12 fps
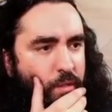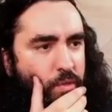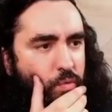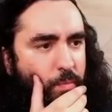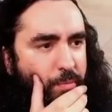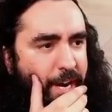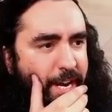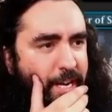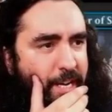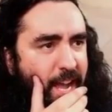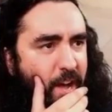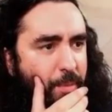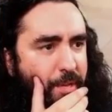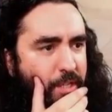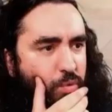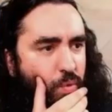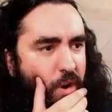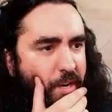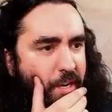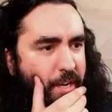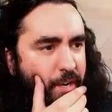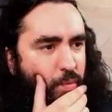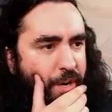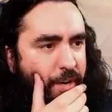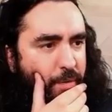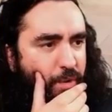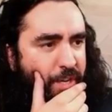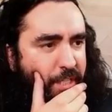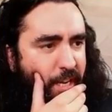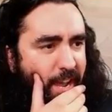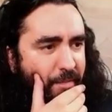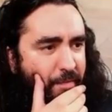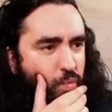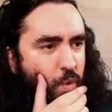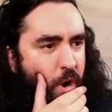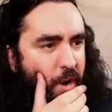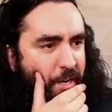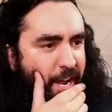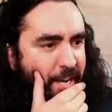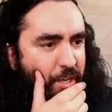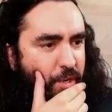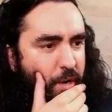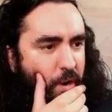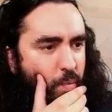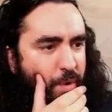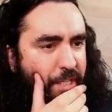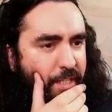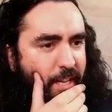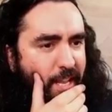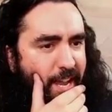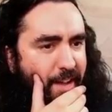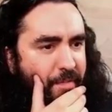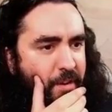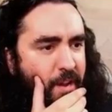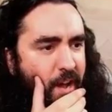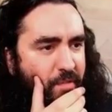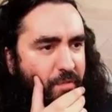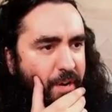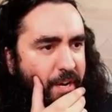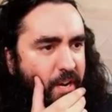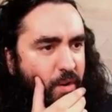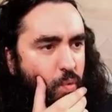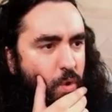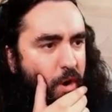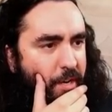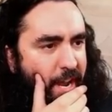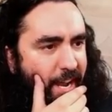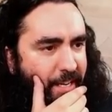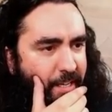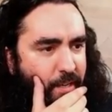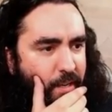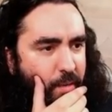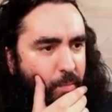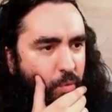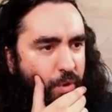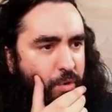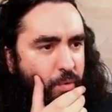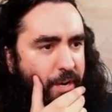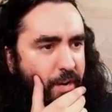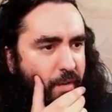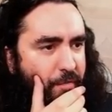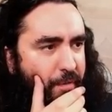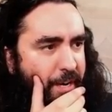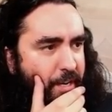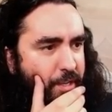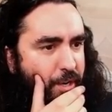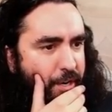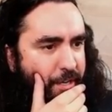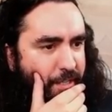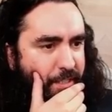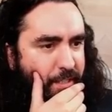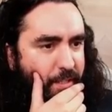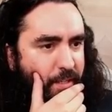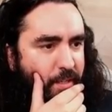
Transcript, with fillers: So we're bringing down this one here. We, we still haven't won yet, you know? We still have not freaking won yet. But we're doing our freaking darndest.